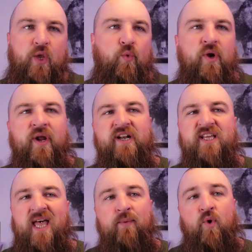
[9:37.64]
We are at a
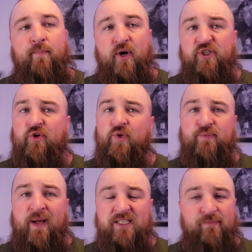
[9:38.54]
time where personal
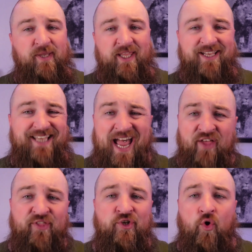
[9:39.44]
responsibility is
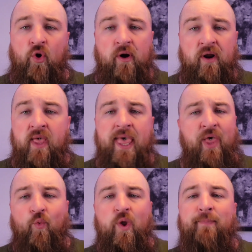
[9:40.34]
out the door.
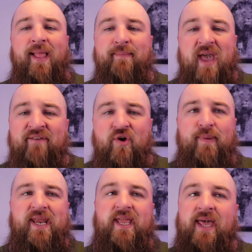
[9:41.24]
We blame
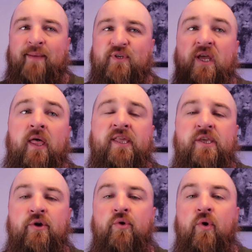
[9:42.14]
everybody. And I'm telling
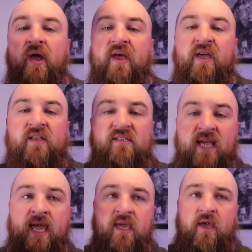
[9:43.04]
you,
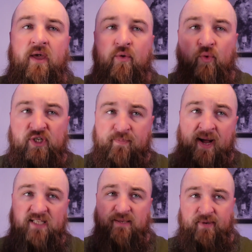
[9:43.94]
take
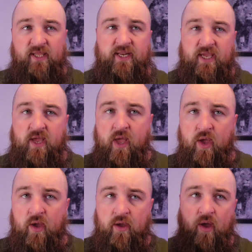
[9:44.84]
responsibility.
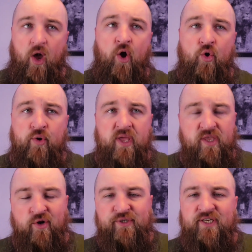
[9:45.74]
Own
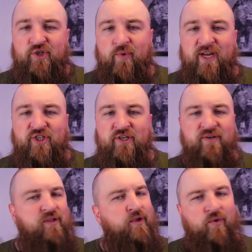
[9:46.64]
your
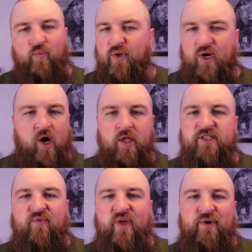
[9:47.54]
situation,
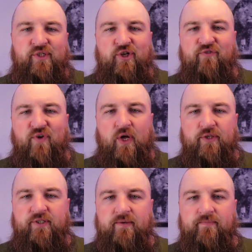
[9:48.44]
regardless of whether it's your
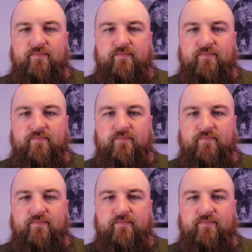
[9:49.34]
fault.